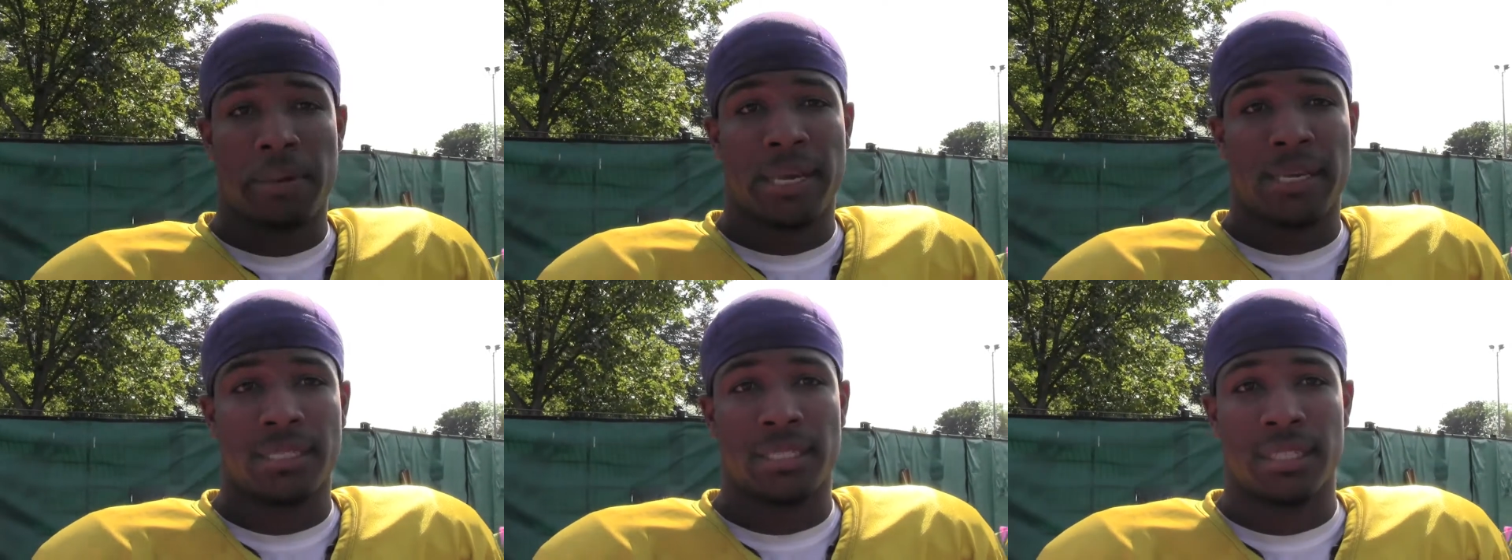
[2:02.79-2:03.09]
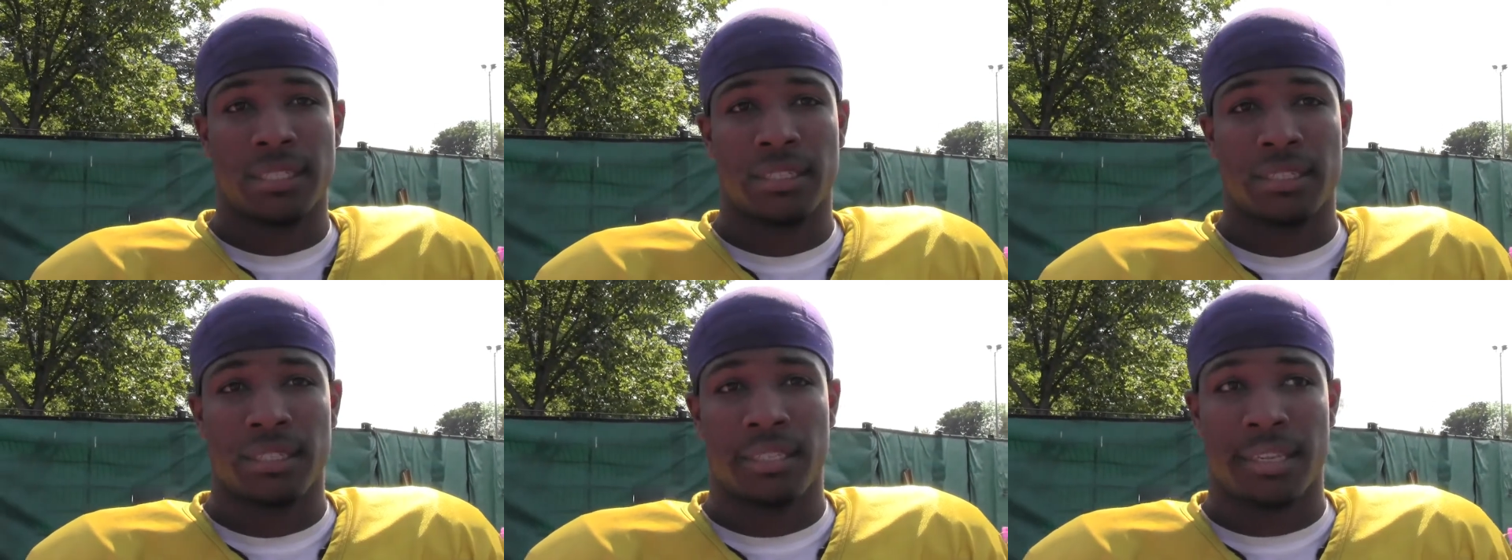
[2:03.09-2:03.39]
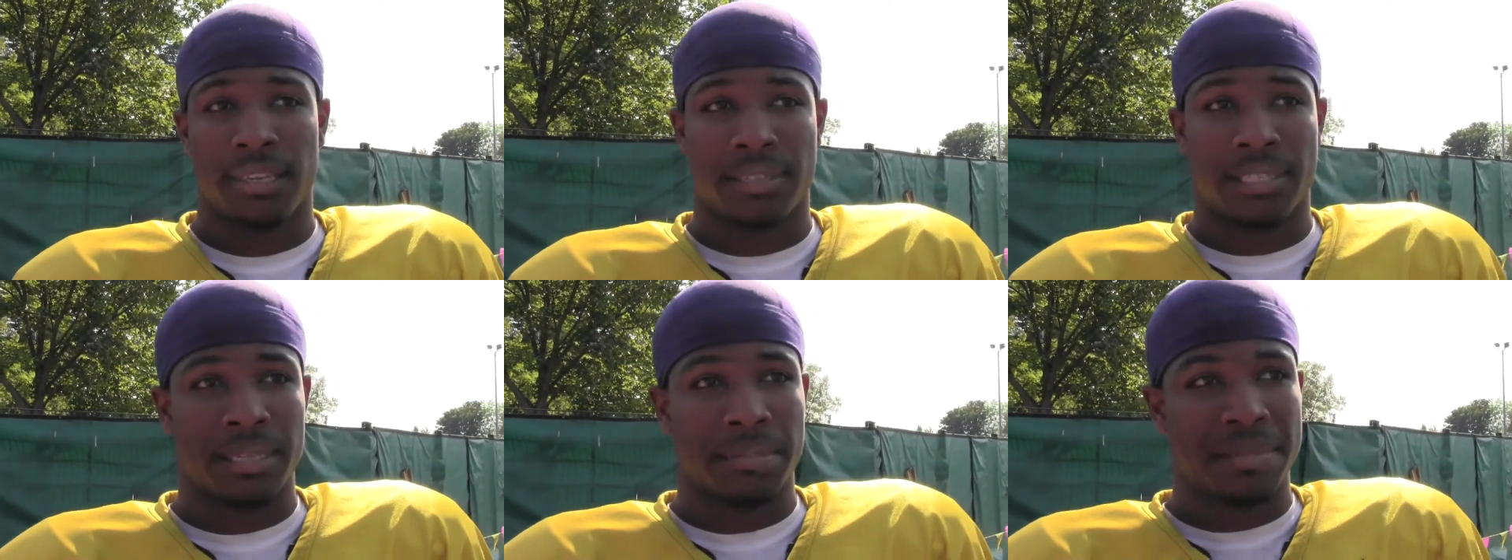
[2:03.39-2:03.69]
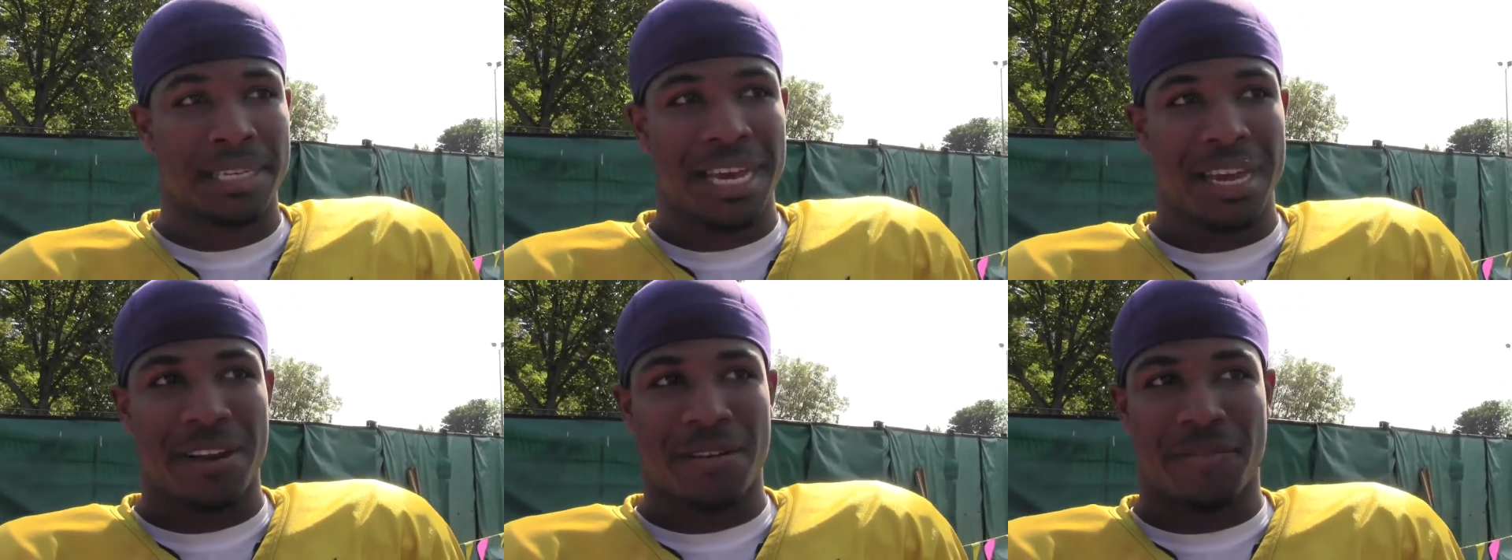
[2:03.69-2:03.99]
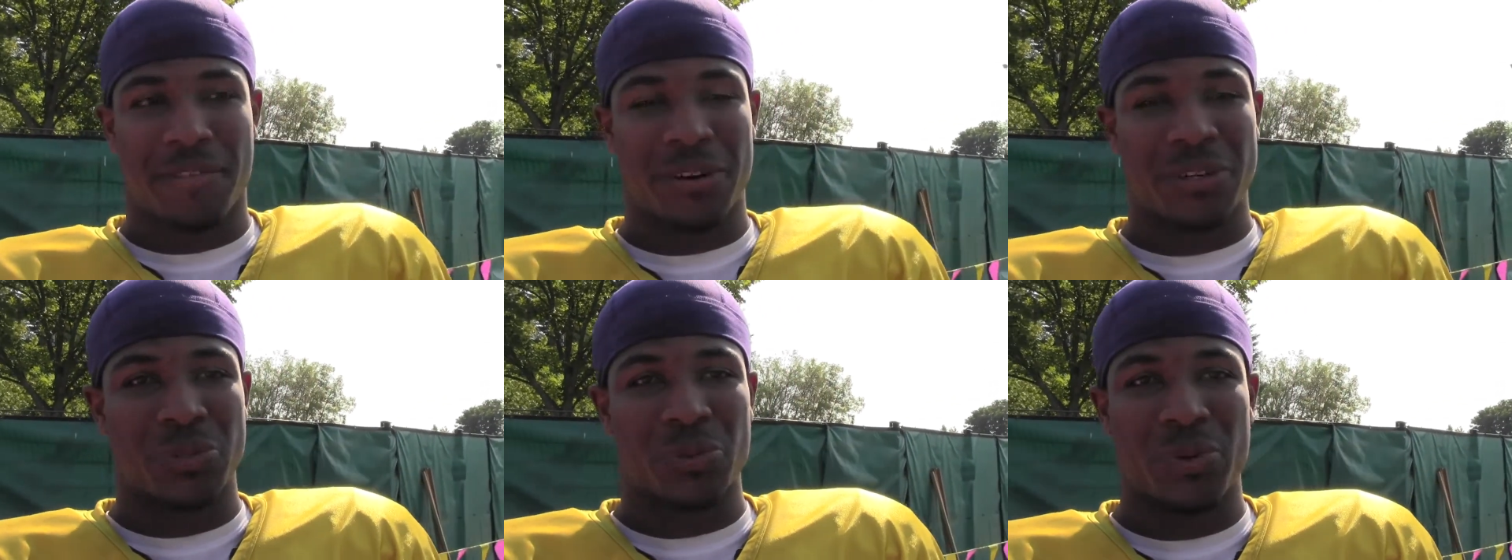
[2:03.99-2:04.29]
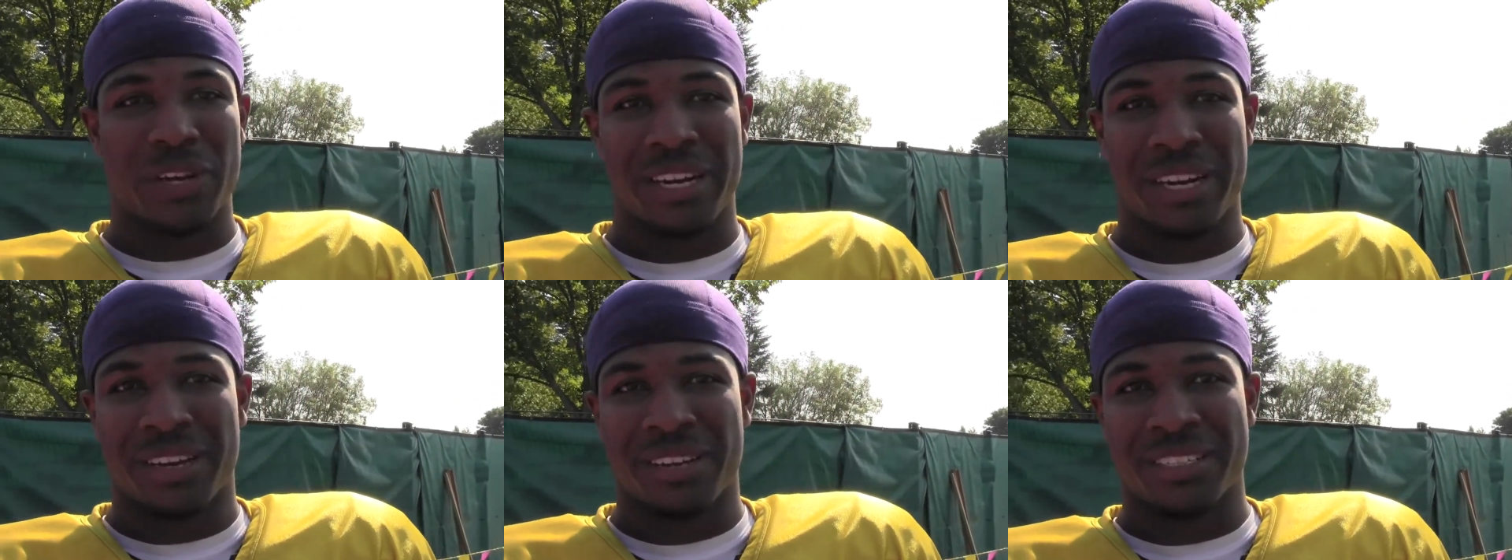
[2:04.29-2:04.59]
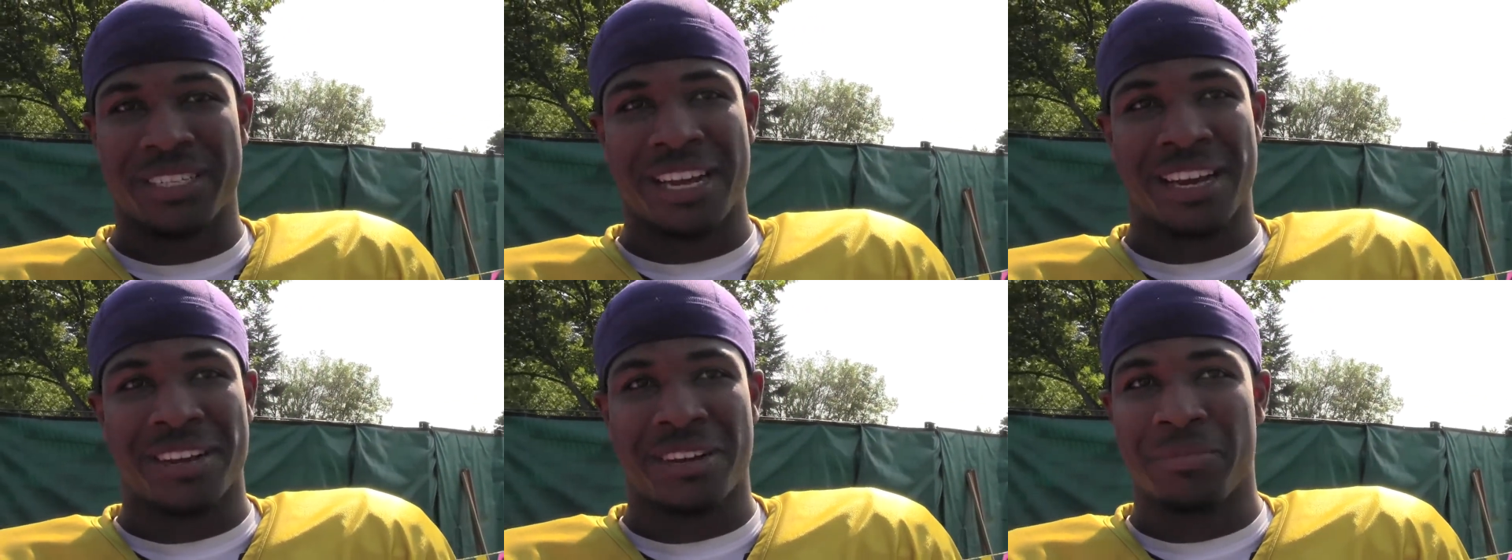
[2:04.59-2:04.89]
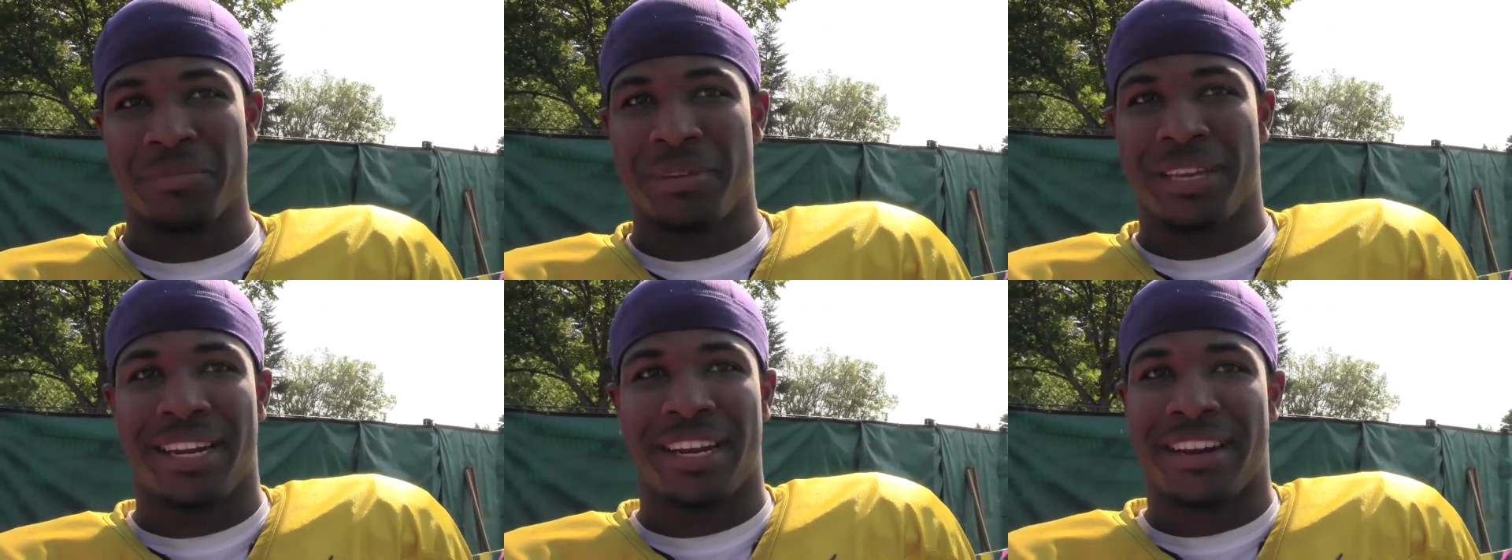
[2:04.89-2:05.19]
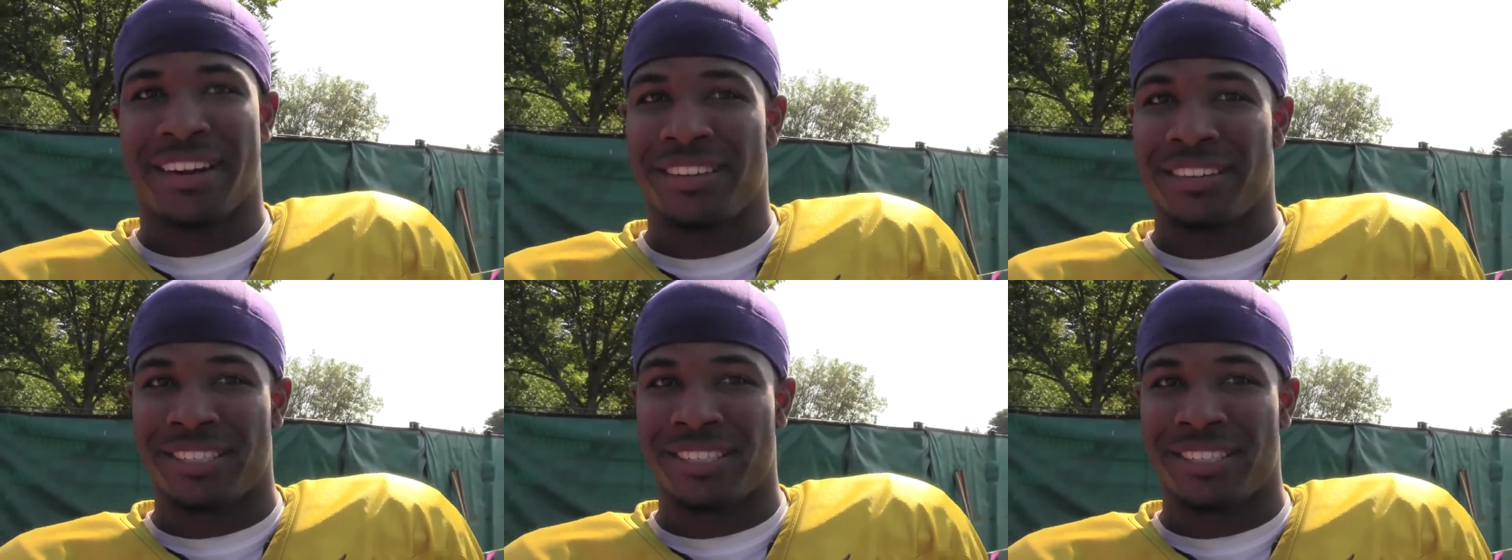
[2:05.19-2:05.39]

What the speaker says: patient. You know, sometimes the first window is not going to be there.